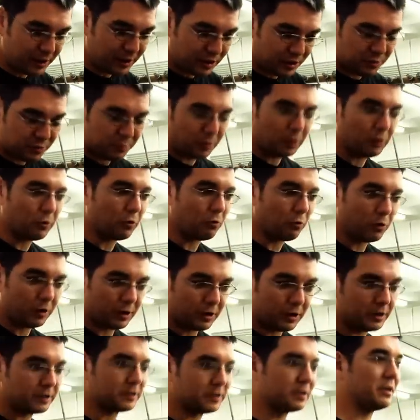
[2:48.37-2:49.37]
each spoke one
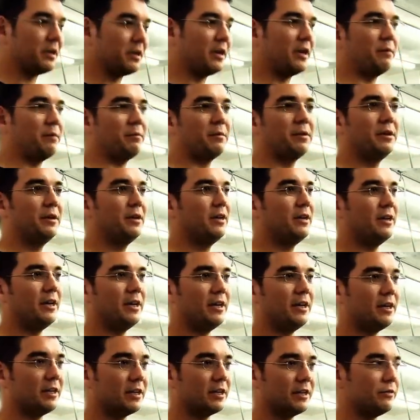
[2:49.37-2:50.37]
at a time,
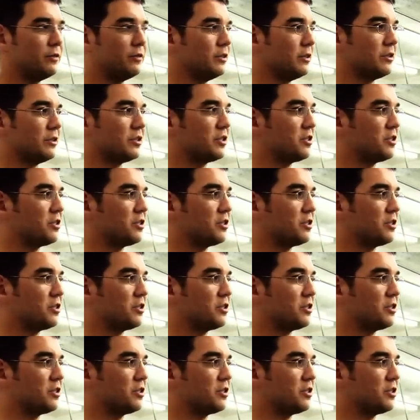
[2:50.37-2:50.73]
and it gives it a